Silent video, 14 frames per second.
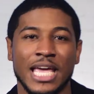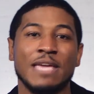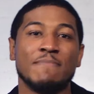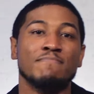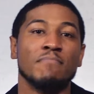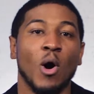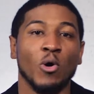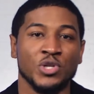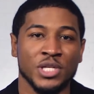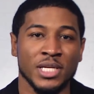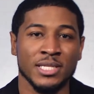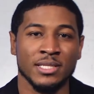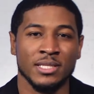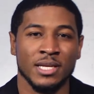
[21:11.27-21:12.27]

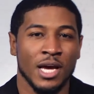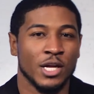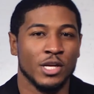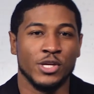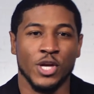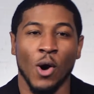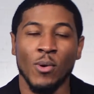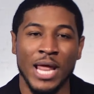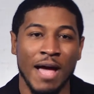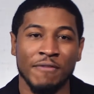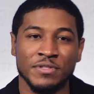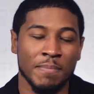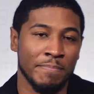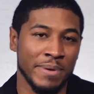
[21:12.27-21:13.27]
Emotions don't
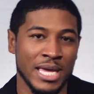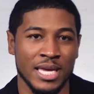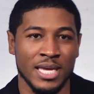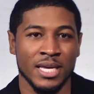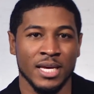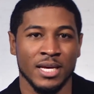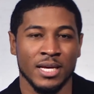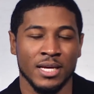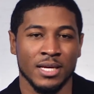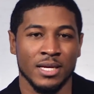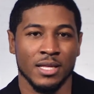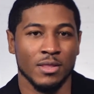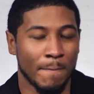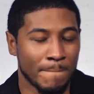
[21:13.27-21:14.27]
have to be
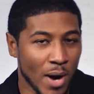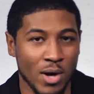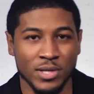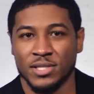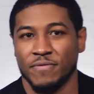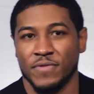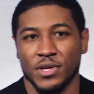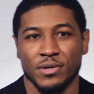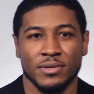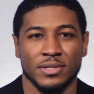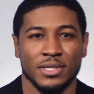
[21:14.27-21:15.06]
the boss of you.